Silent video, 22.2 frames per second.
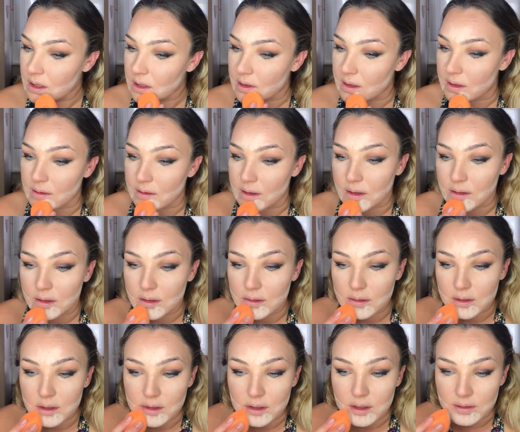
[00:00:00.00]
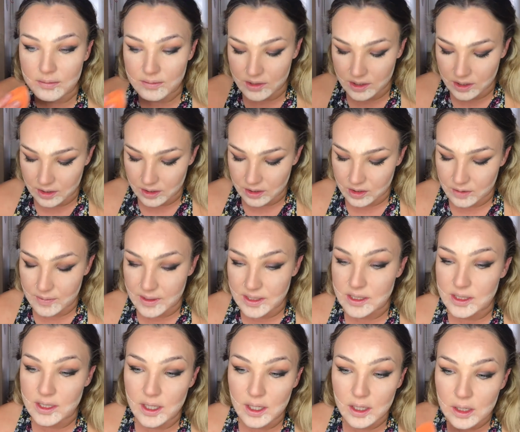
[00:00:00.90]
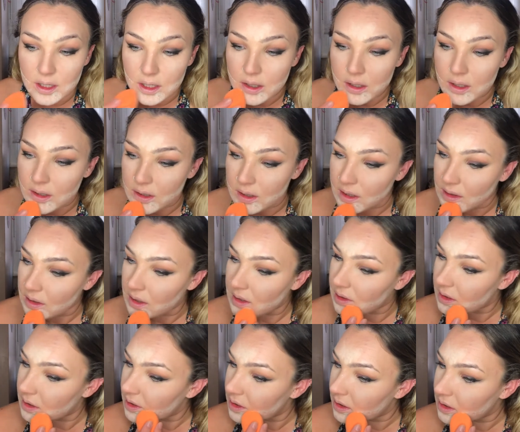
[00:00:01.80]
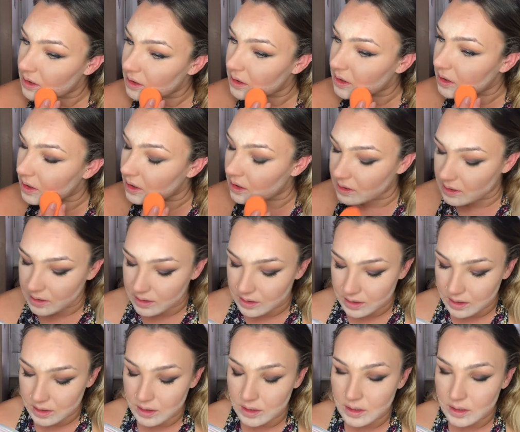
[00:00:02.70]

I don't know, I'm just gonna do my chin because